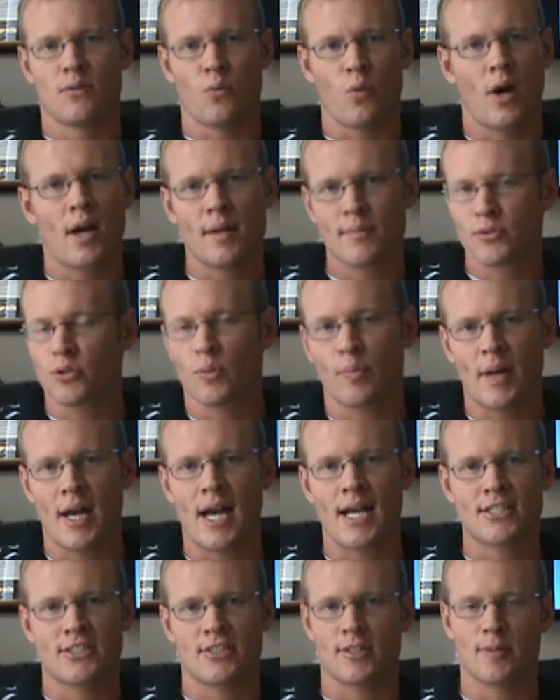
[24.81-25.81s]
why I'm so
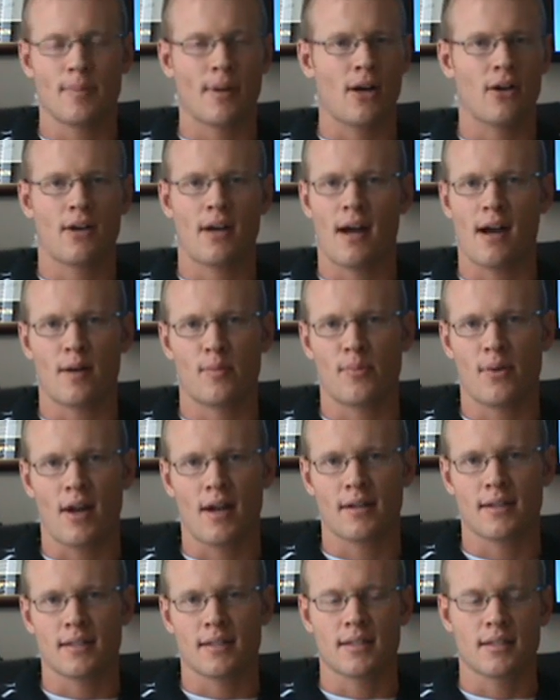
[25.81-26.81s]
passionate about
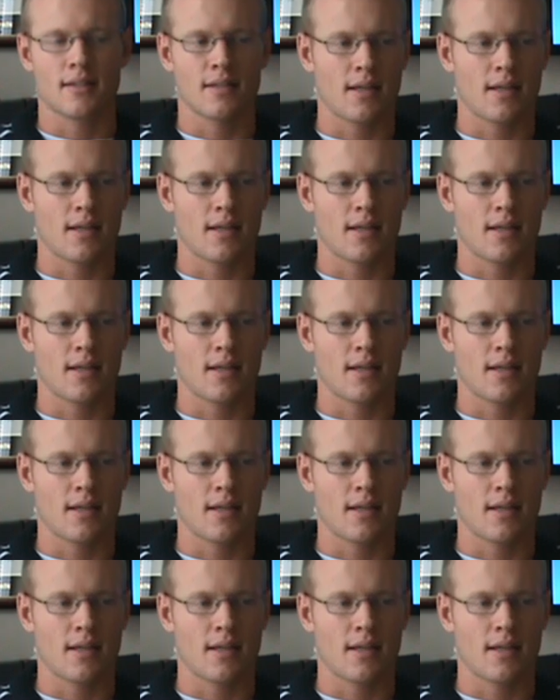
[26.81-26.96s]
chiropractic,